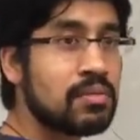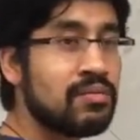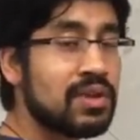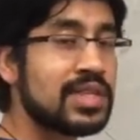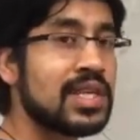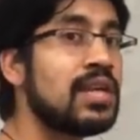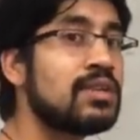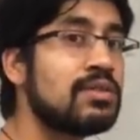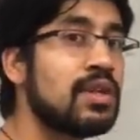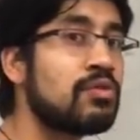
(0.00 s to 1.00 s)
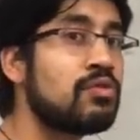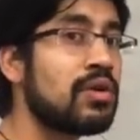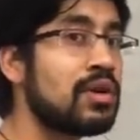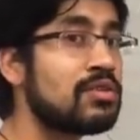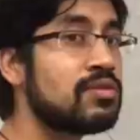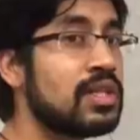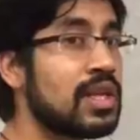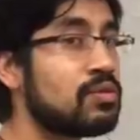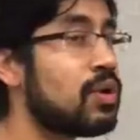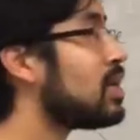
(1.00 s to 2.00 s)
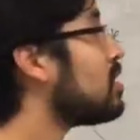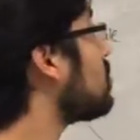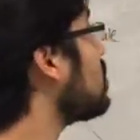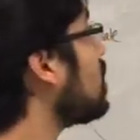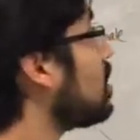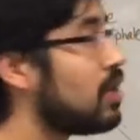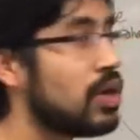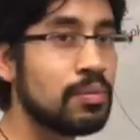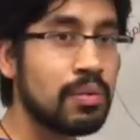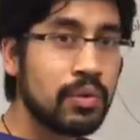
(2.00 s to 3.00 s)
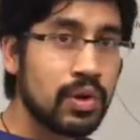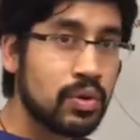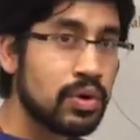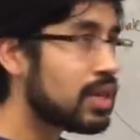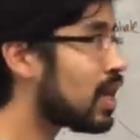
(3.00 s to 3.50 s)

investigations done throughout history, and that's quite interesting. I'm not going to look at